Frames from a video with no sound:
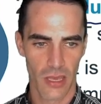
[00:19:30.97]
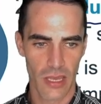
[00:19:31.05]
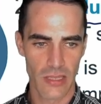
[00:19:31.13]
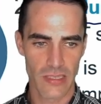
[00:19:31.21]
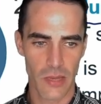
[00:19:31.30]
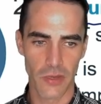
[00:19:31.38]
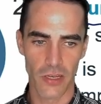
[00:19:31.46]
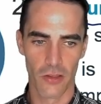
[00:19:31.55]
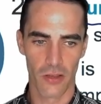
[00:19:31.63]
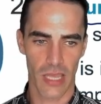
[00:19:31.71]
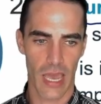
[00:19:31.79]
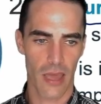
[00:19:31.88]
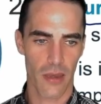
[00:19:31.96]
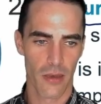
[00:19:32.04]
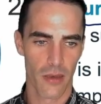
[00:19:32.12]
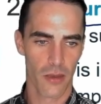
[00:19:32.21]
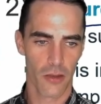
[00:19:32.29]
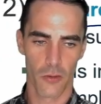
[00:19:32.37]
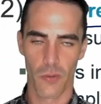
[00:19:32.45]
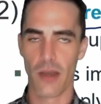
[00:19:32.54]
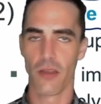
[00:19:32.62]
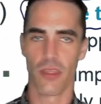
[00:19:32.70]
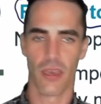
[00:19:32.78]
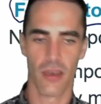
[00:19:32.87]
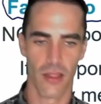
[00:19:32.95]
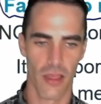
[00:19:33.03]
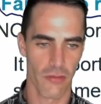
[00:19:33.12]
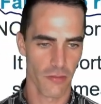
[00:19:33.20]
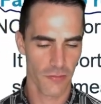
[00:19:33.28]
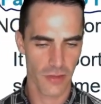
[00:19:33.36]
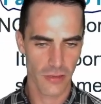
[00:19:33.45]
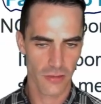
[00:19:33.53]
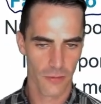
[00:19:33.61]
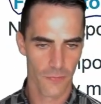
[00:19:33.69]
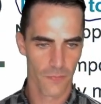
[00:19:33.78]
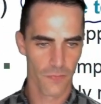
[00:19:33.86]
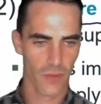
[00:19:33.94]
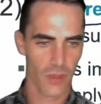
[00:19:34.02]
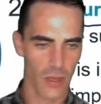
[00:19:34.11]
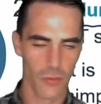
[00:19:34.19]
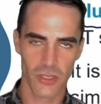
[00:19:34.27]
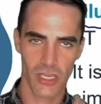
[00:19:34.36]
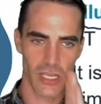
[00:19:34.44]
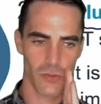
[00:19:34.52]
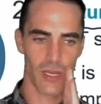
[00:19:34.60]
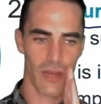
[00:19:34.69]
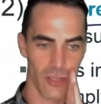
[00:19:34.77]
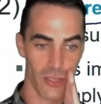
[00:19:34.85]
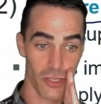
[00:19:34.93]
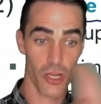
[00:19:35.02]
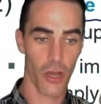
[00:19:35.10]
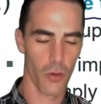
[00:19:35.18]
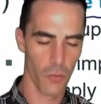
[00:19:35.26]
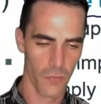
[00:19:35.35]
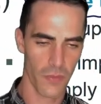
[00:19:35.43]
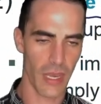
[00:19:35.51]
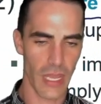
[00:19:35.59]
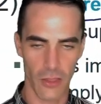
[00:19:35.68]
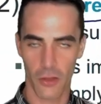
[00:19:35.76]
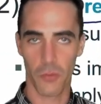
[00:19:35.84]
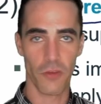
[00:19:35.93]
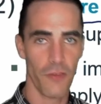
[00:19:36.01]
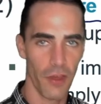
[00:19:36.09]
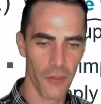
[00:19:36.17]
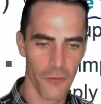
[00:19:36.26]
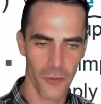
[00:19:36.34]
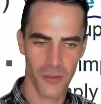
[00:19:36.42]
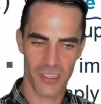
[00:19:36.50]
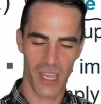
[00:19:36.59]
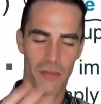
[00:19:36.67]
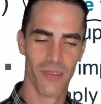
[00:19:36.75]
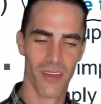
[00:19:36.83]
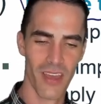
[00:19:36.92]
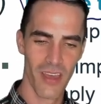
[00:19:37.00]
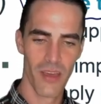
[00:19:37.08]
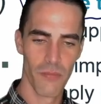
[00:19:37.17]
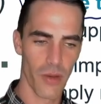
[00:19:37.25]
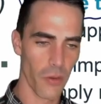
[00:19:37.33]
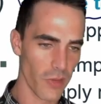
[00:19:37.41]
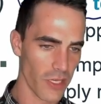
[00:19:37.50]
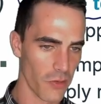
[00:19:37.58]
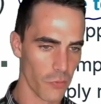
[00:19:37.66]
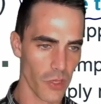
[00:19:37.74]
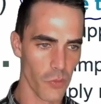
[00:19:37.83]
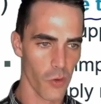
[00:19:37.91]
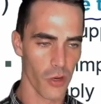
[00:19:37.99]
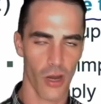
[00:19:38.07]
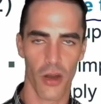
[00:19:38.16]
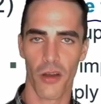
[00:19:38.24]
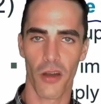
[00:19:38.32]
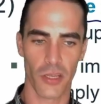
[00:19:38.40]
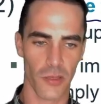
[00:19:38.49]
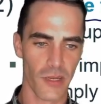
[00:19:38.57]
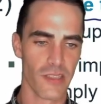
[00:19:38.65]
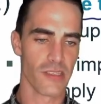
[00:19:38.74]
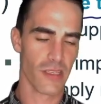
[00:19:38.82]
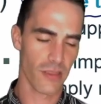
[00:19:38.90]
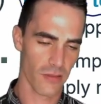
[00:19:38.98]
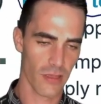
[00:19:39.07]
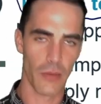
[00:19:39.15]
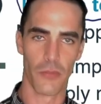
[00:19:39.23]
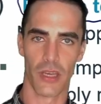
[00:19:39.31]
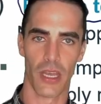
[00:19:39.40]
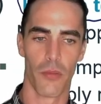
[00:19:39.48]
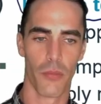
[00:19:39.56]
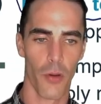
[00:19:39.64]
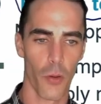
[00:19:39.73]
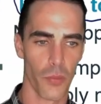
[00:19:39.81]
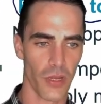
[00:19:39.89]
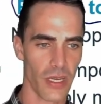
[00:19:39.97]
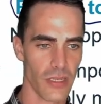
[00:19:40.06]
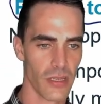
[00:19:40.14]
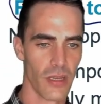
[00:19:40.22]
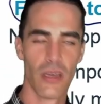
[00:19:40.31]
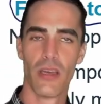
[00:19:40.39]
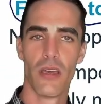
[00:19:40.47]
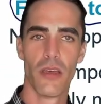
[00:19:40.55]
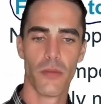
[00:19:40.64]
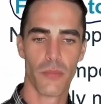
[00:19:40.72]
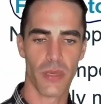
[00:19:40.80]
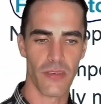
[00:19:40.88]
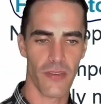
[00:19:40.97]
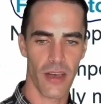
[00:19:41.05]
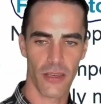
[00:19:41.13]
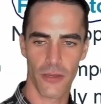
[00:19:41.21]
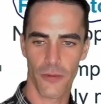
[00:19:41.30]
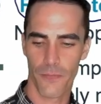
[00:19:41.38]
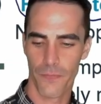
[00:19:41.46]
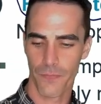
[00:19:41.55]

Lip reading: Instead, we need to look at greater than 11 feet. In which case we'd have to show that, hey, look, we failed the first time, but we can rework our arguments and we'll get an appropriate p-value.